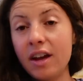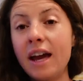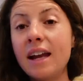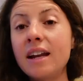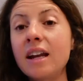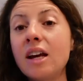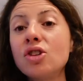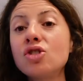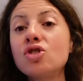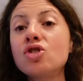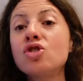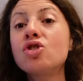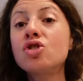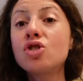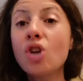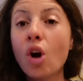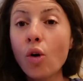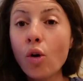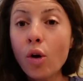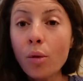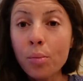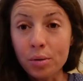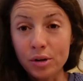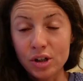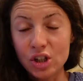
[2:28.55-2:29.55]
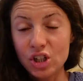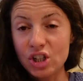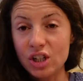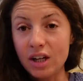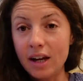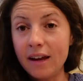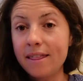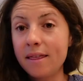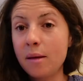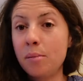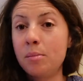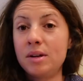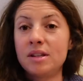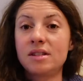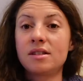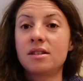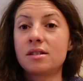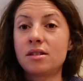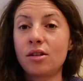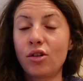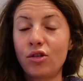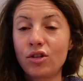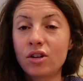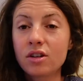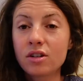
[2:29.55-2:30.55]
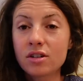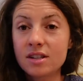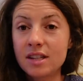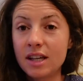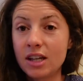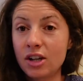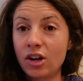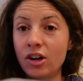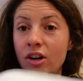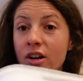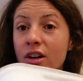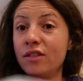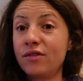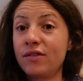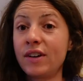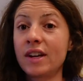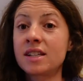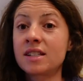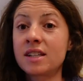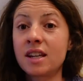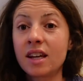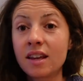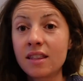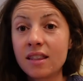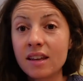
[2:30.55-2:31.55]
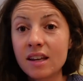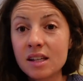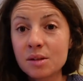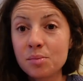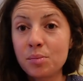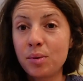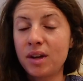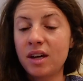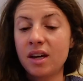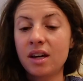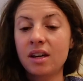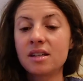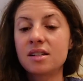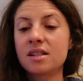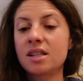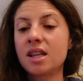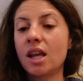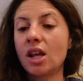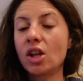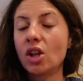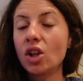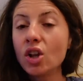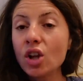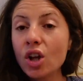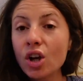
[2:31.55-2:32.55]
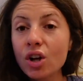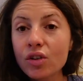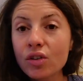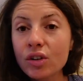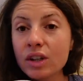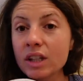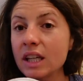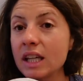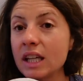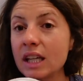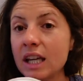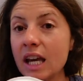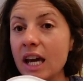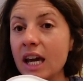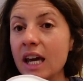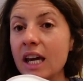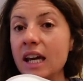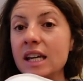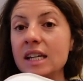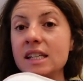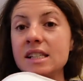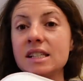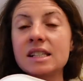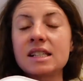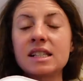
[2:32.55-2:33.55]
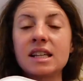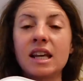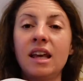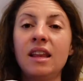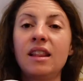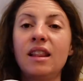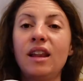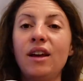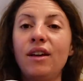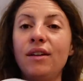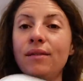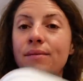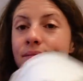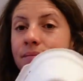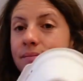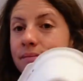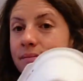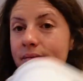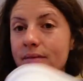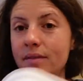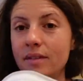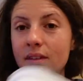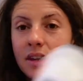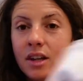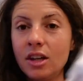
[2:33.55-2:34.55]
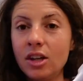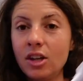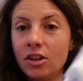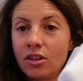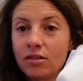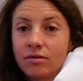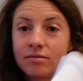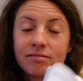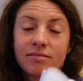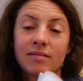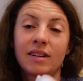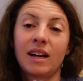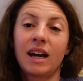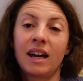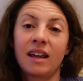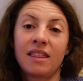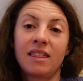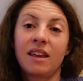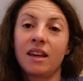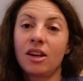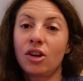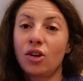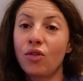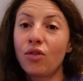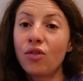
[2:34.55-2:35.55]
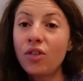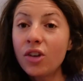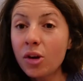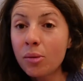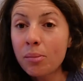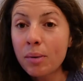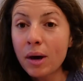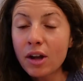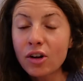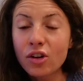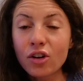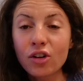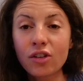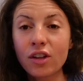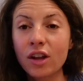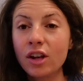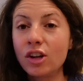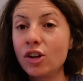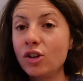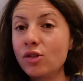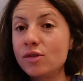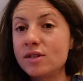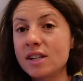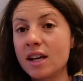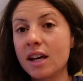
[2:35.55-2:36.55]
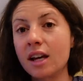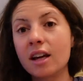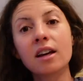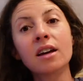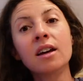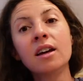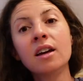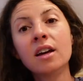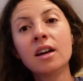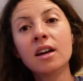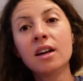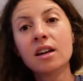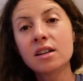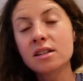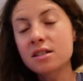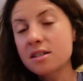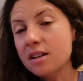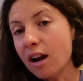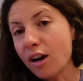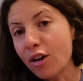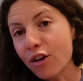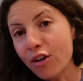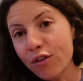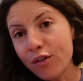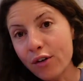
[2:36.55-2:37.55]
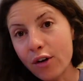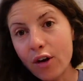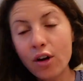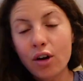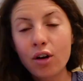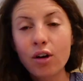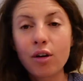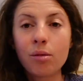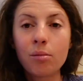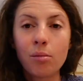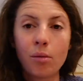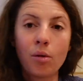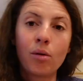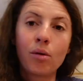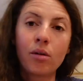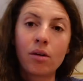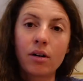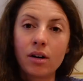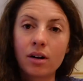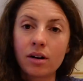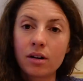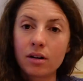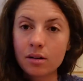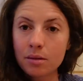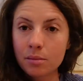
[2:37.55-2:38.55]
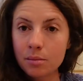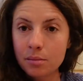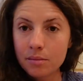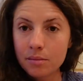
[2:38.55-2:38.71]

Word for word: And I so appreciate the business owners that are investing in these because they look really nice and they, you know, I think you feel better than using styrofoam or